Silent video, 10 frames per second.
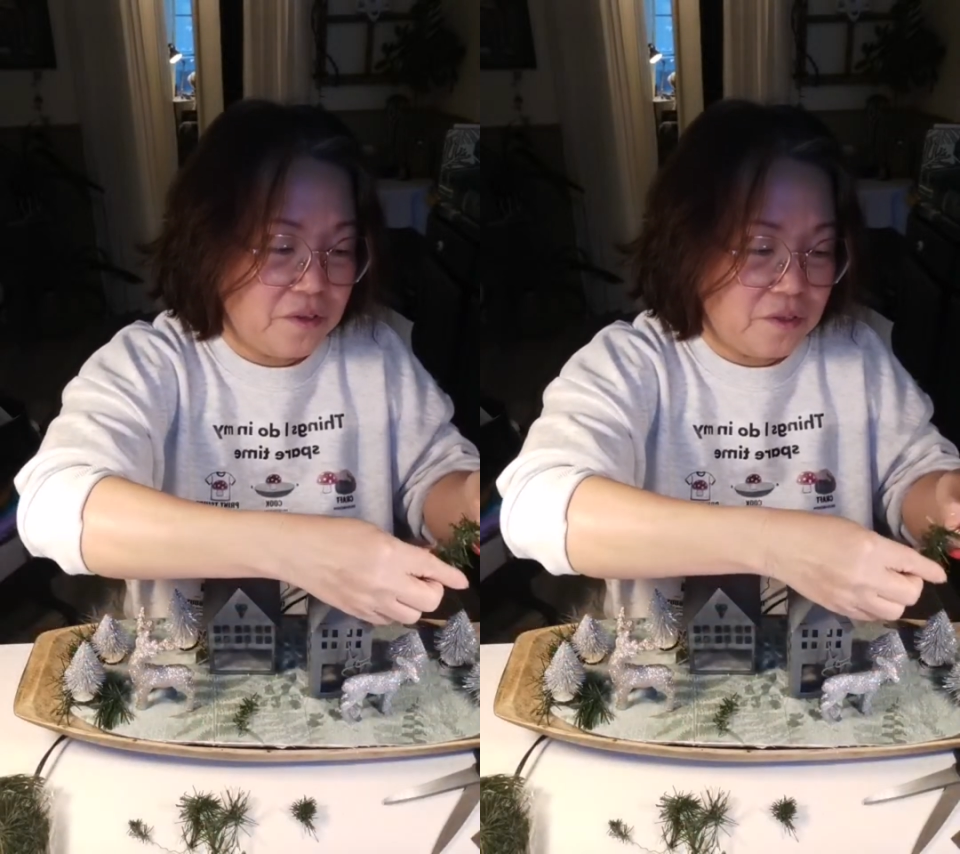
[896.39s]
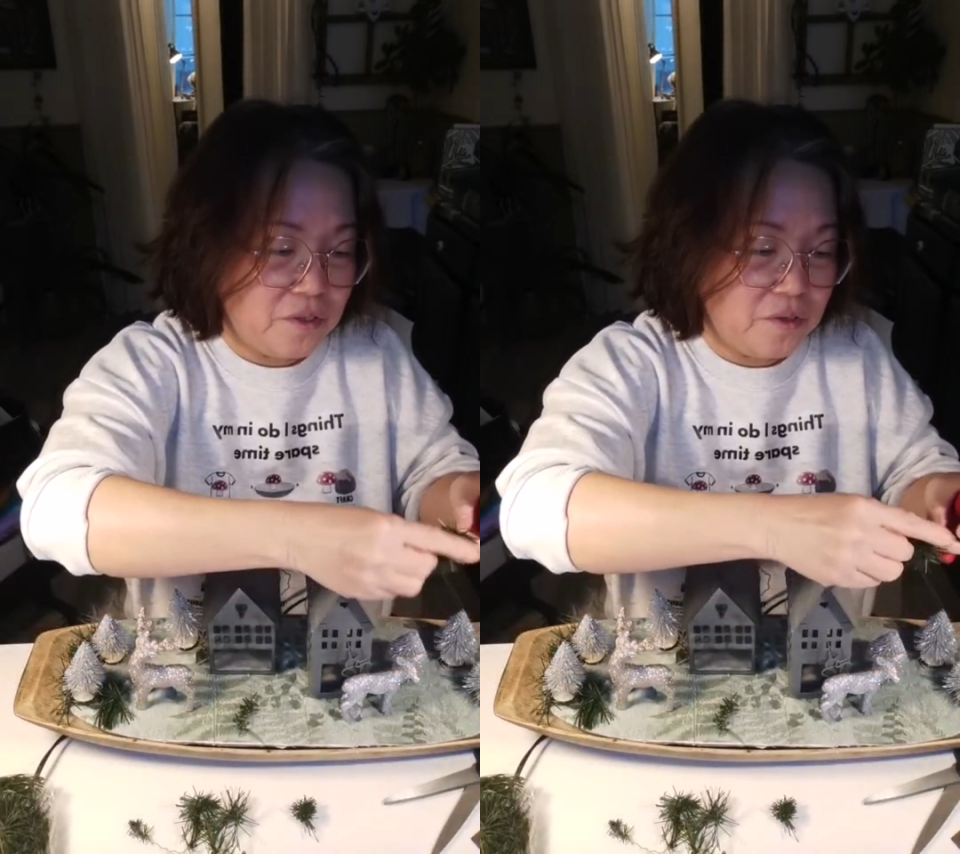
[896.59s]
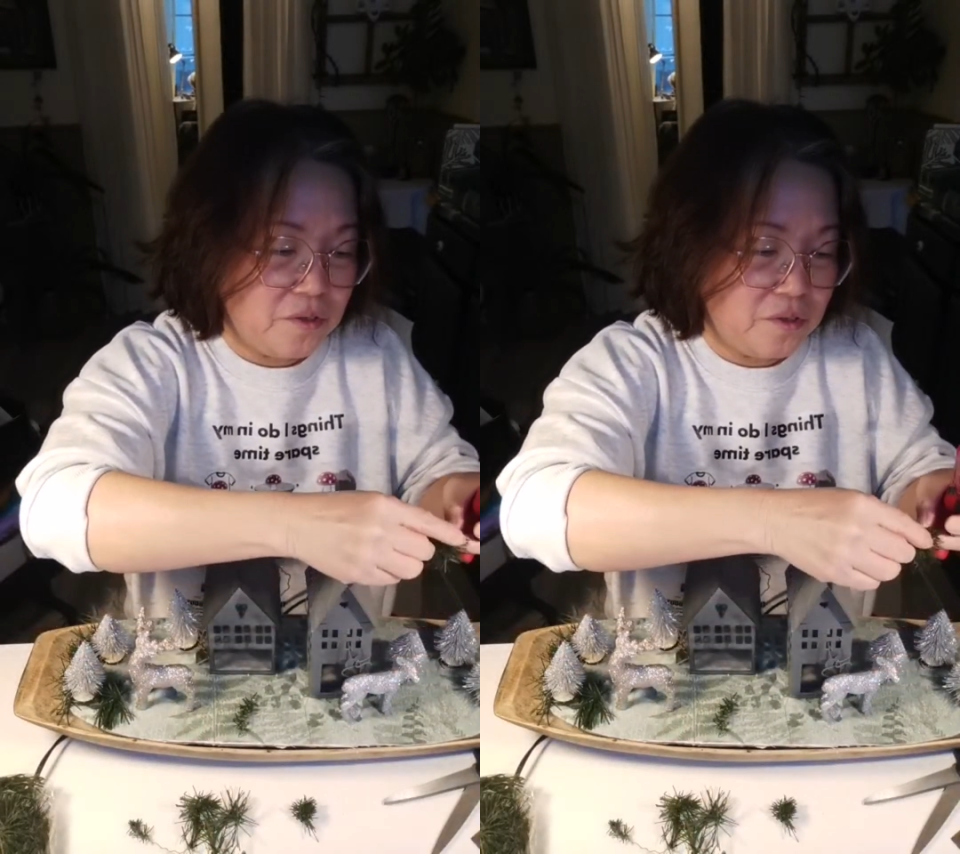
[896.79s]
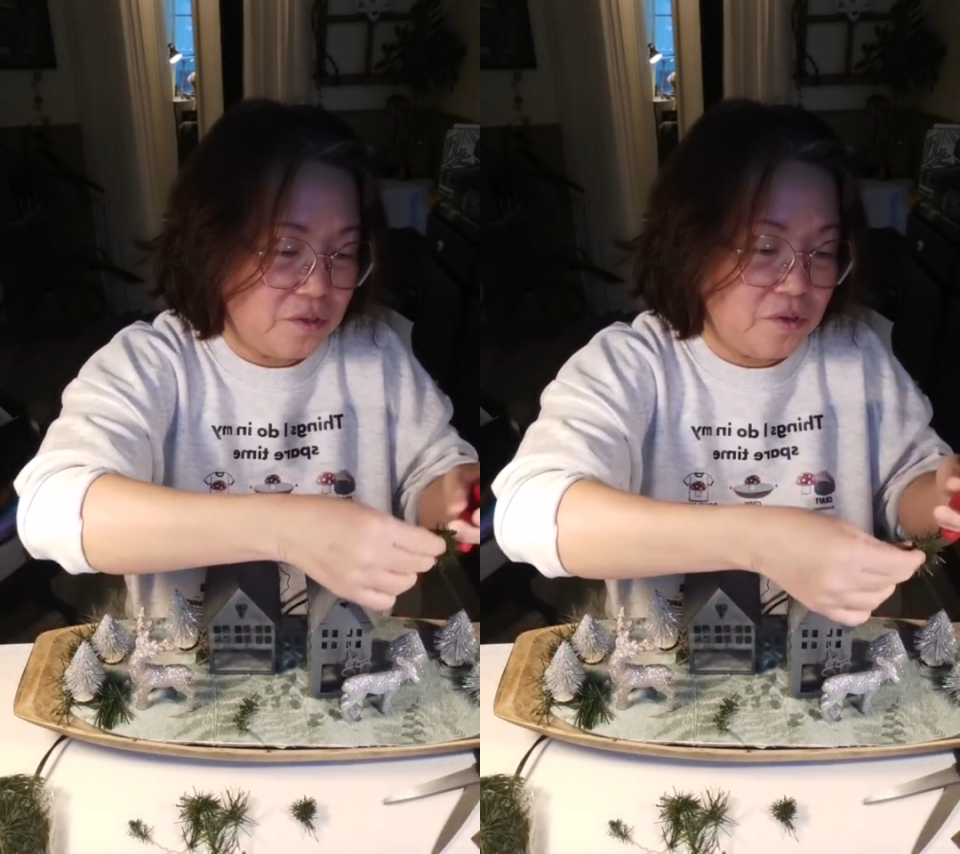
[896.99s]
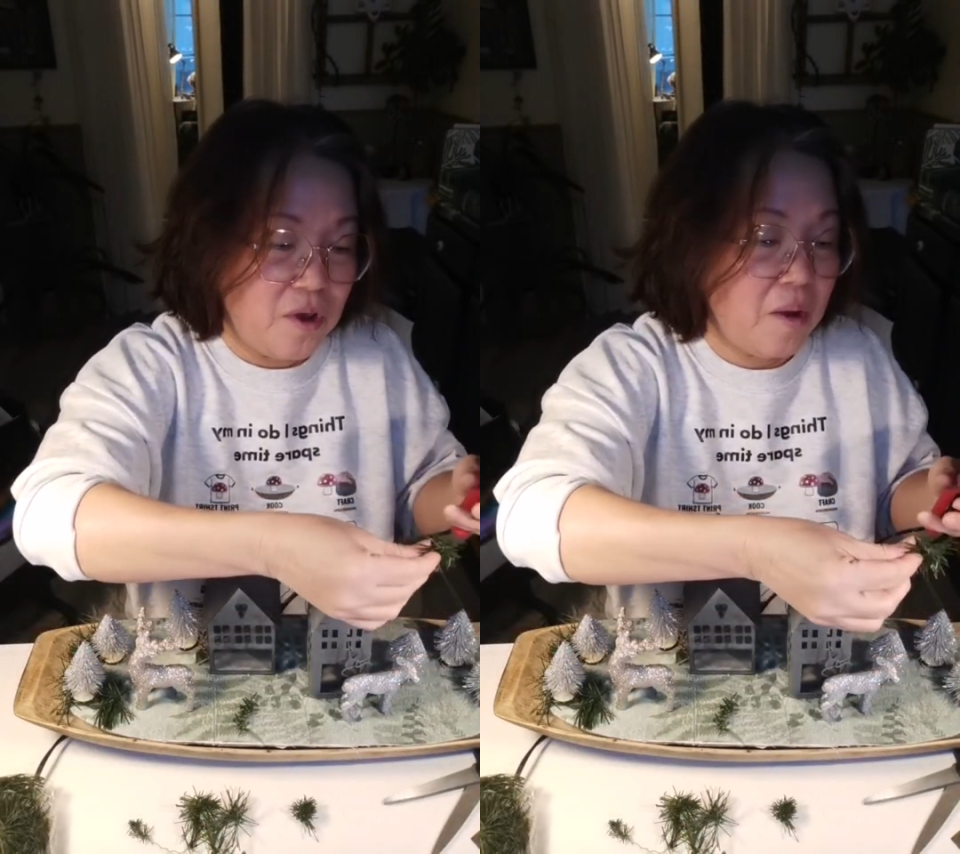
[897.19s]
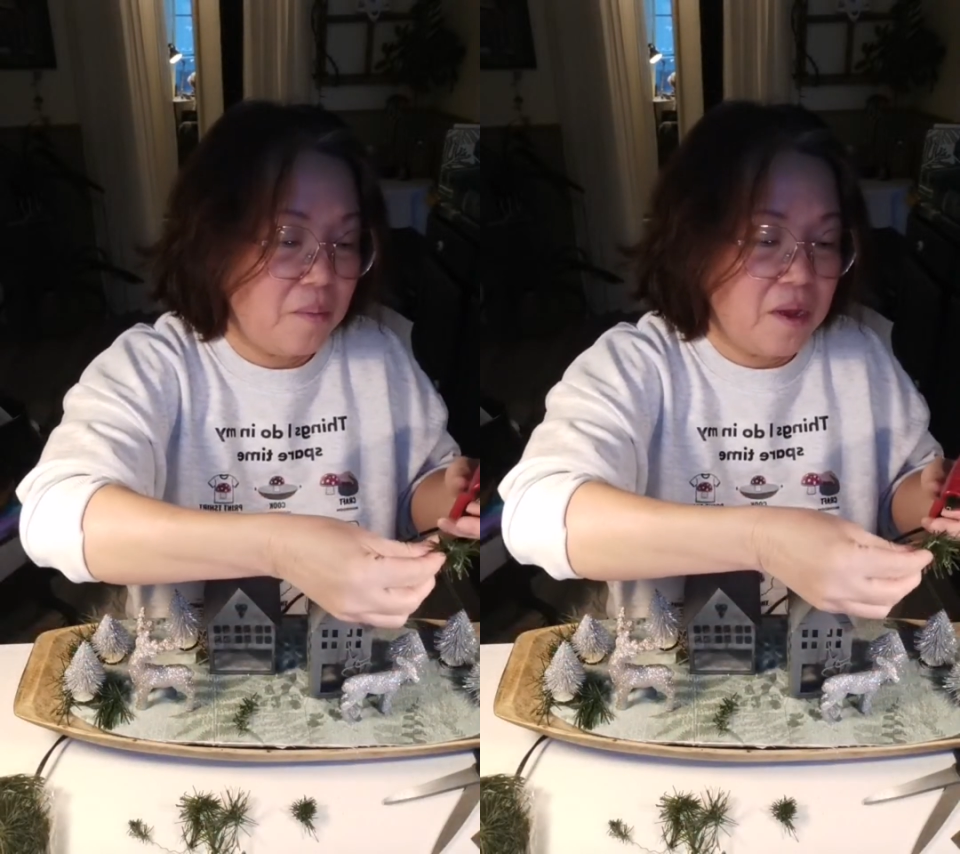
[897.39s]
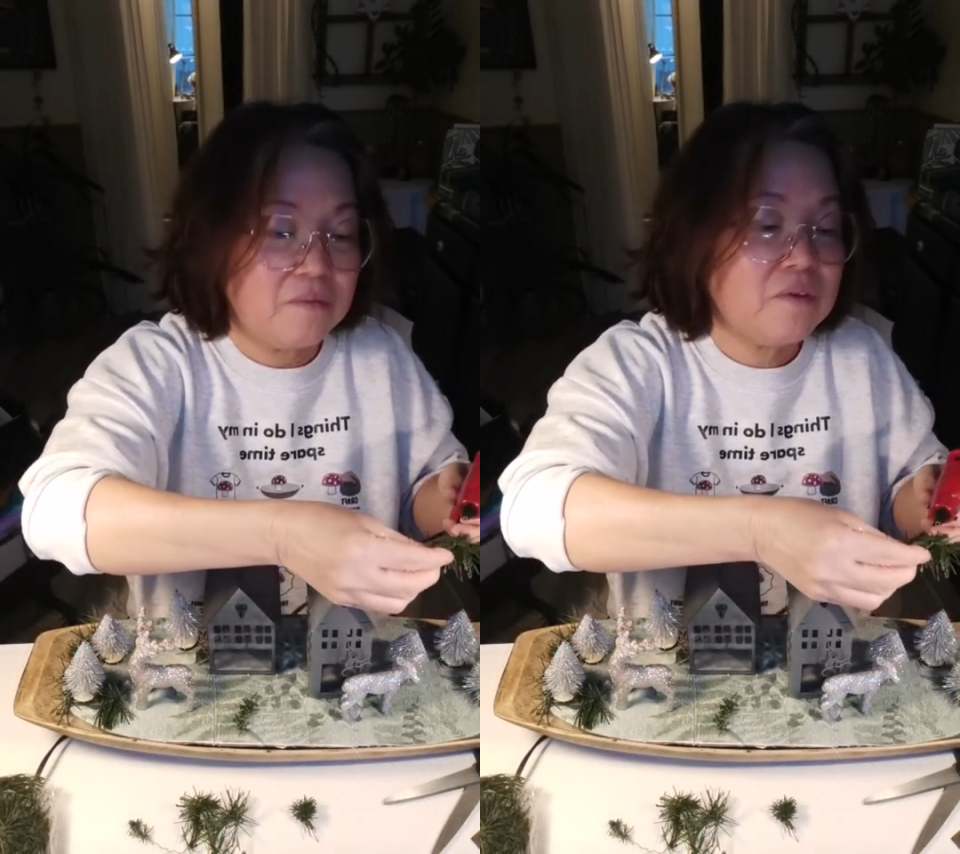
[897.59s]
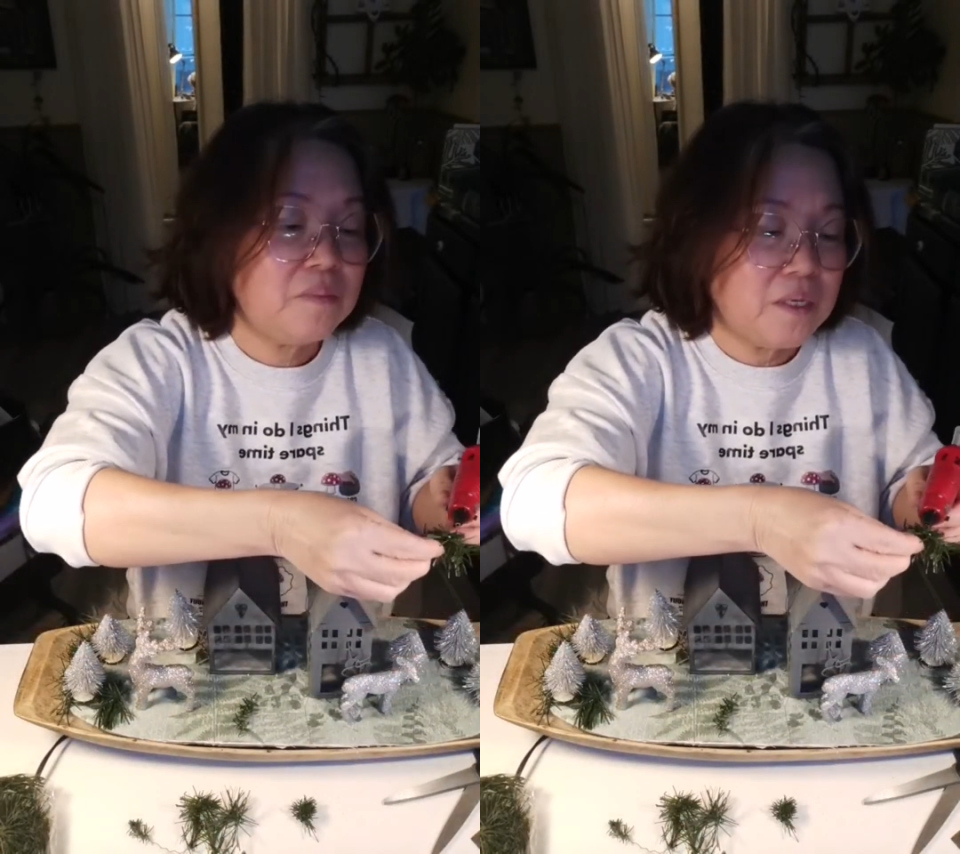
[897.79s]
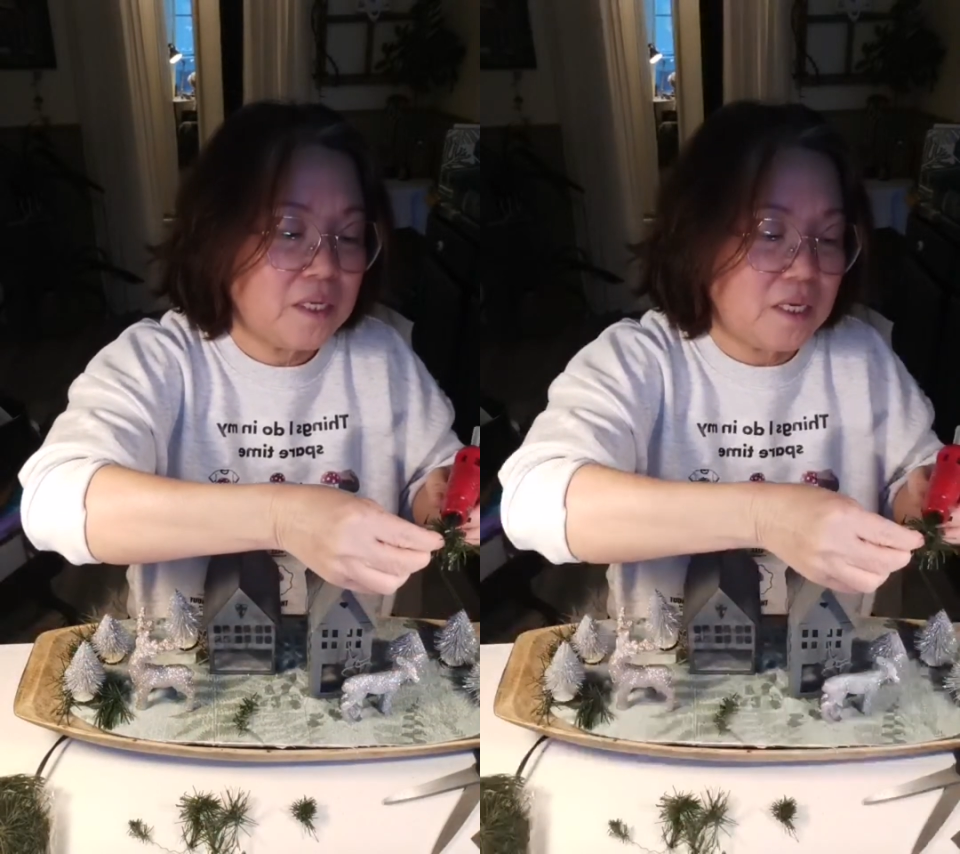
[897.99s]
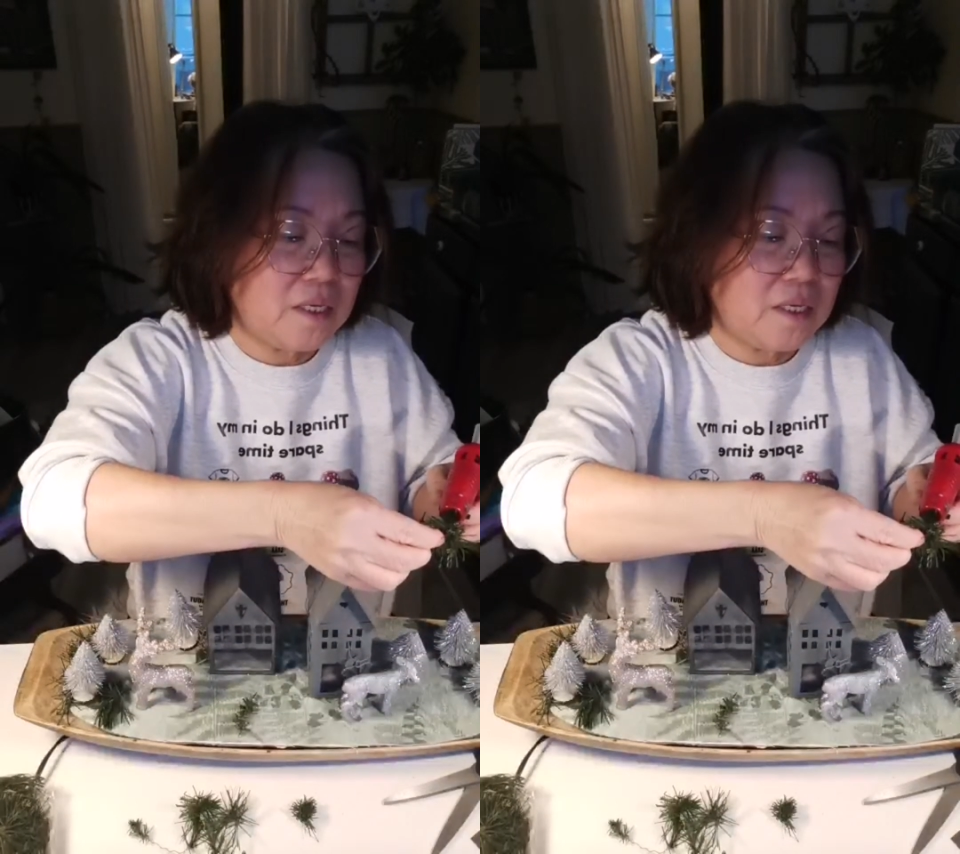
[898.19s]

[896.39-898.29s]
to help everybody.